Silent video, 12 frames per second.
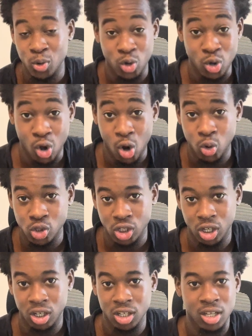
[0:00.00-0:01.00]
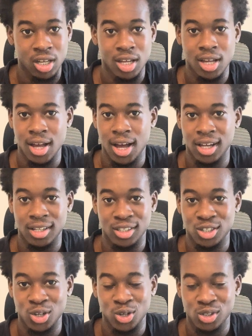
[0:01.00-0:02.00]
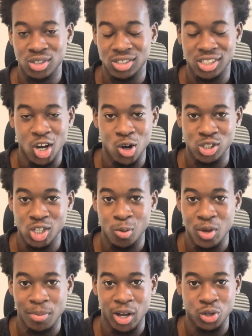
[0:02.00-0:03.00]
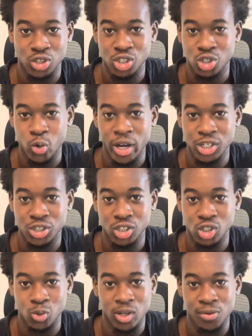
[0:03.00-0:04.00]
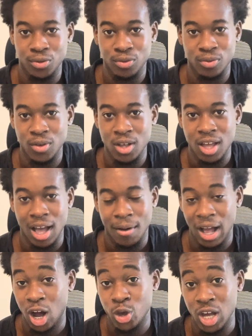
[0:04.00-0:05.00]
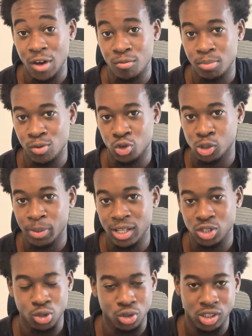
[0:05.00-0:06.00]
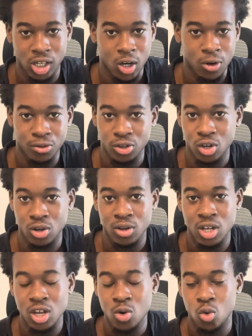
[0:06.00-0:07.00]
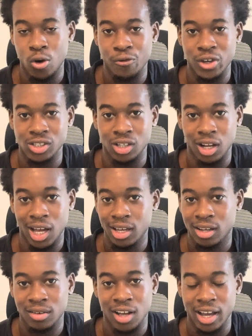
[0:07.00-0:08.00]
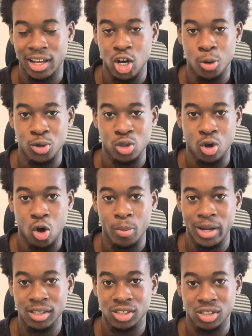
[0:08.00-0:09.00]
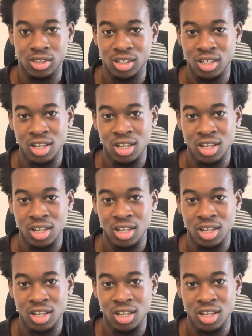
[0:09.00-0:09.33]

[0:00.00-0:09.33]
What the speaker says: what your goals are. And, tell me about your situations with how you haven't been respecting yourself, what things are like. I can help you in the comments, and